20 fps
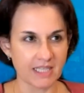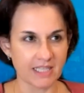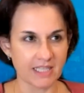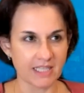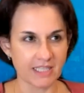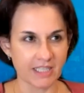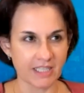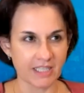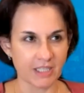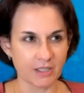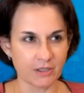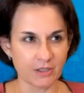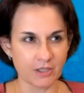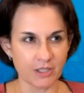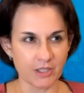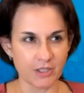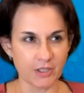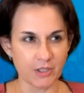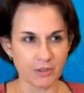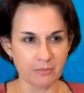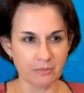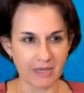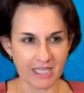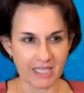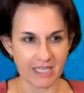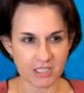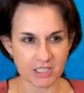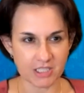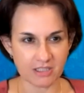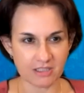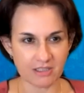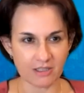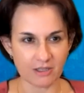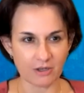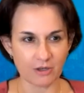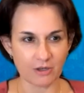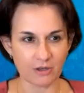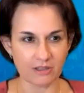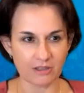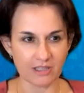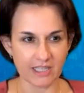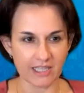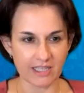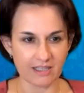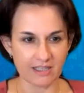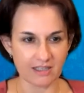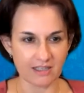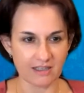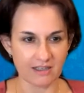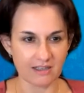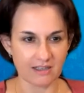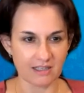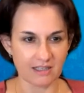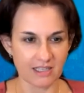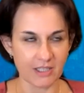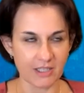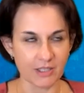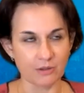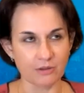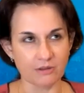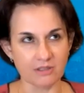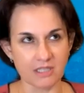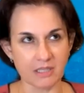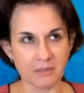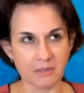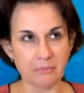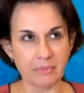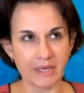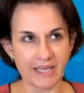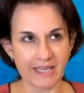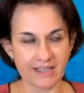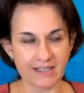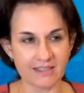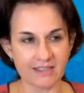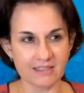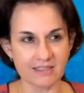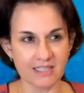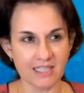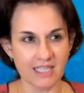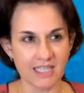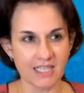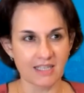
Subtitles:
You mentioned earlier, you compared